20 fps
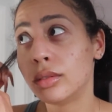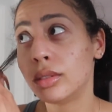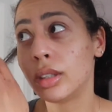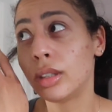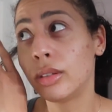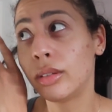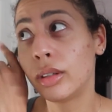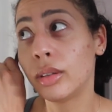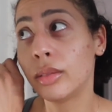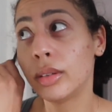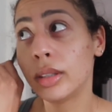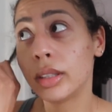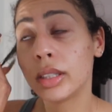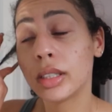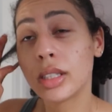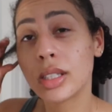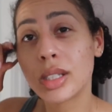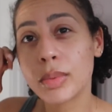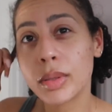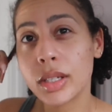I don't know what
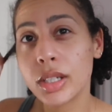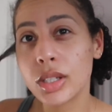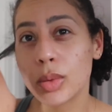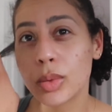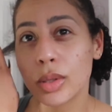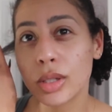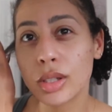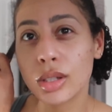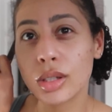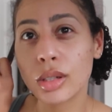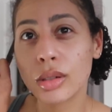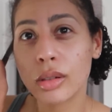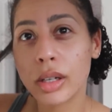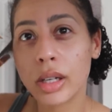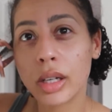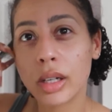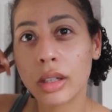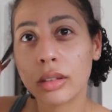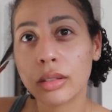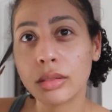this piece was
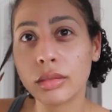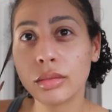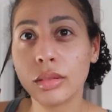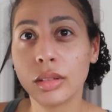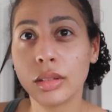doing.